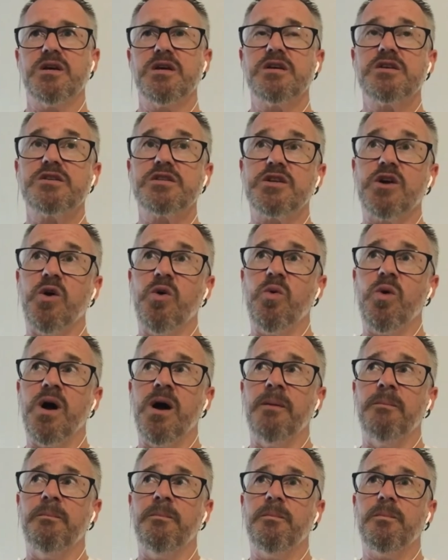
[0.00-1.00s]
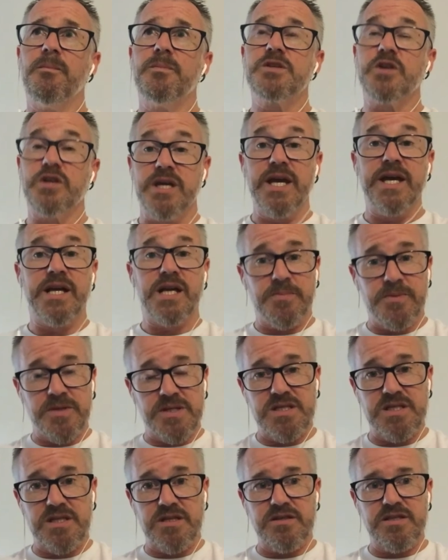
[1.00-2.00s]
So, um, so you ended up in
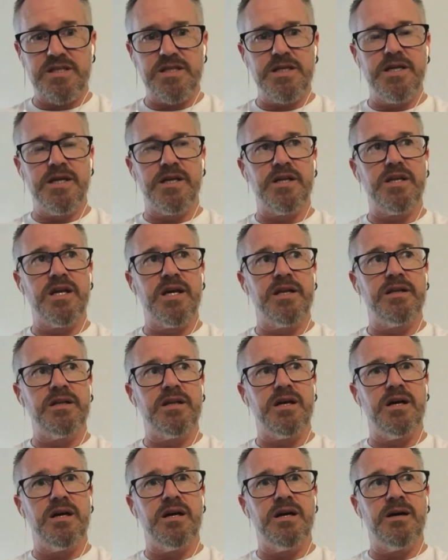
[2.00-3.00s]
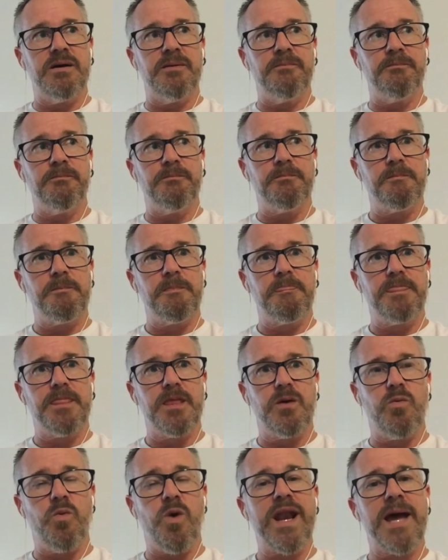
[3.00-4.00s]
C R C, and and um,
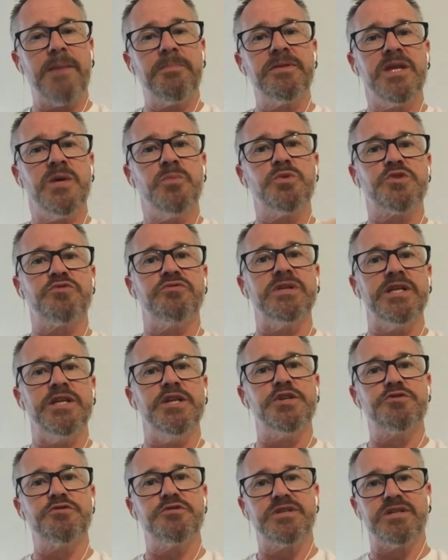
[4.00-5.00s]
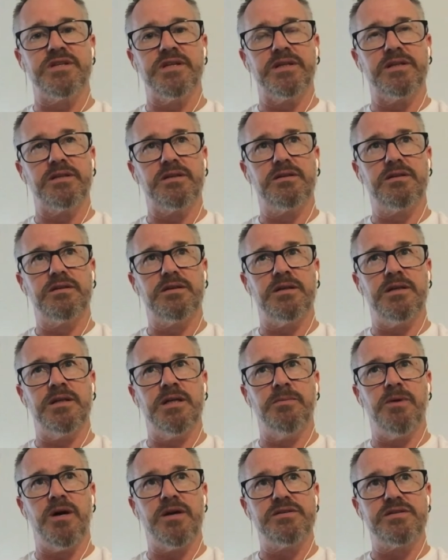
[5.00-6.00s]
what happened then was really interesting.
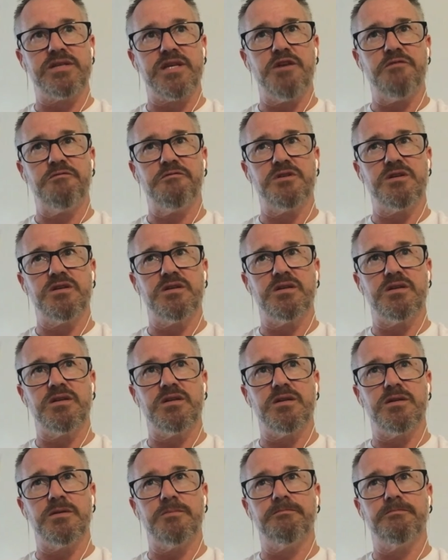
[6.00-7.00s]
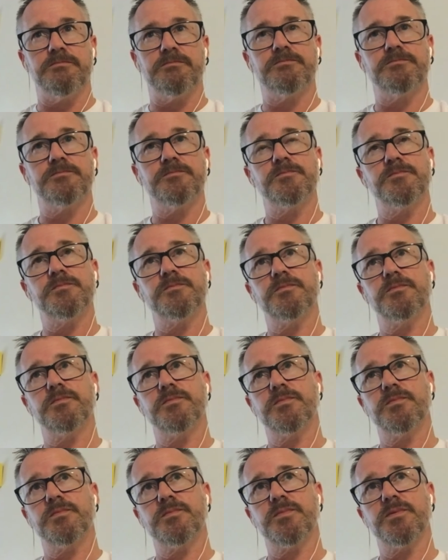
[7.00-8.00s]
Um, I was there for
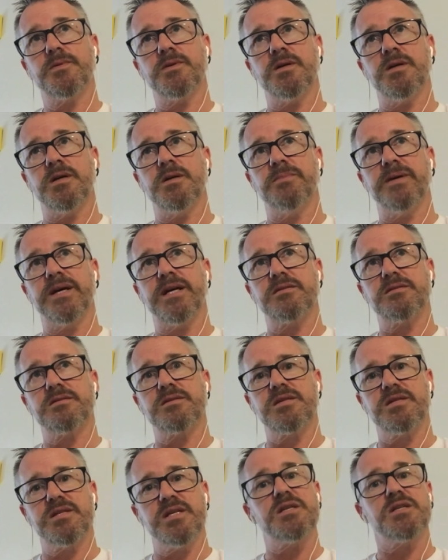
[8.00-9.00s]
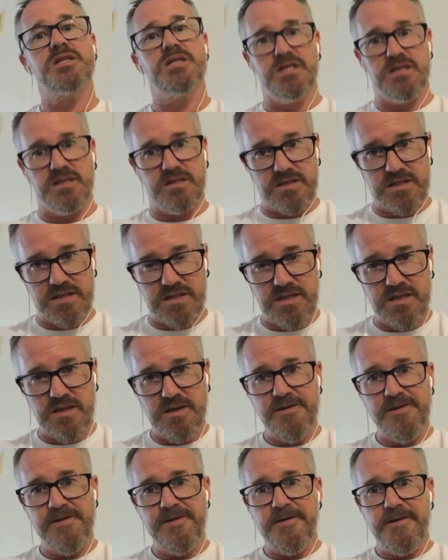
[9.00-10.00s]
about six years
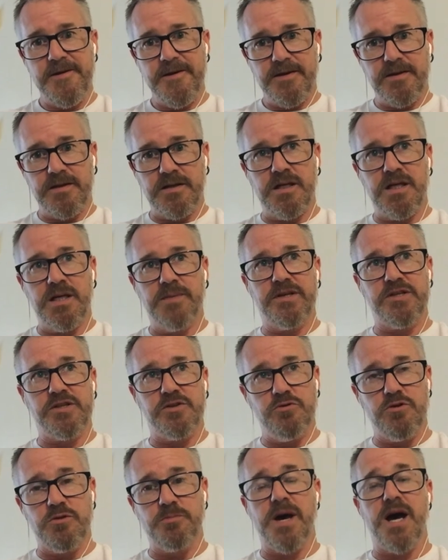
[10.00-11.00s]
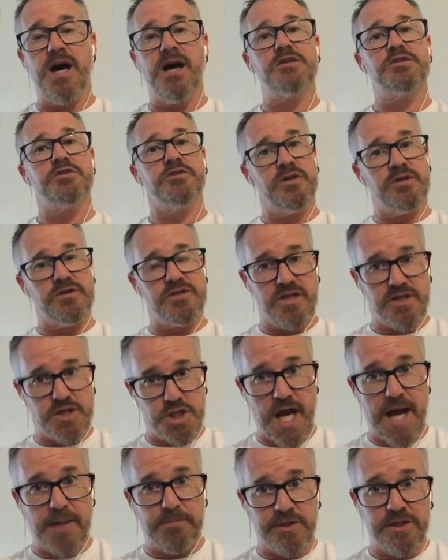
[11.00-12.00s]
um, as a youth pastor, and I was the
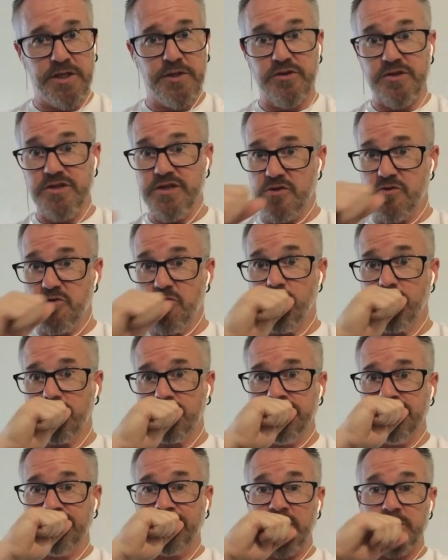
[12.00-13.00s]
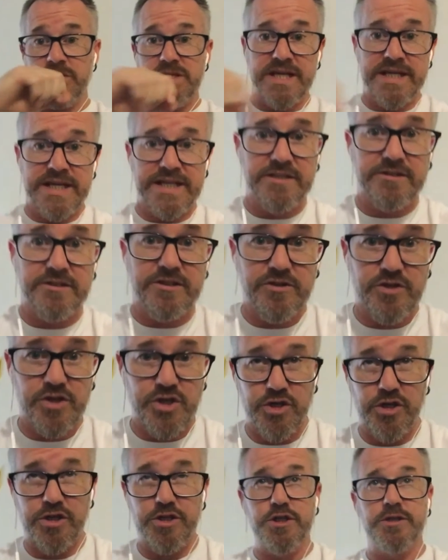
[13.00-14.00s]
chaplain in the school that was connected to the
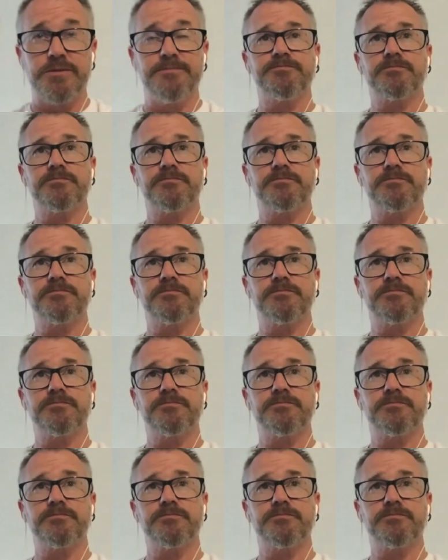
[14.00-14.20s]
church.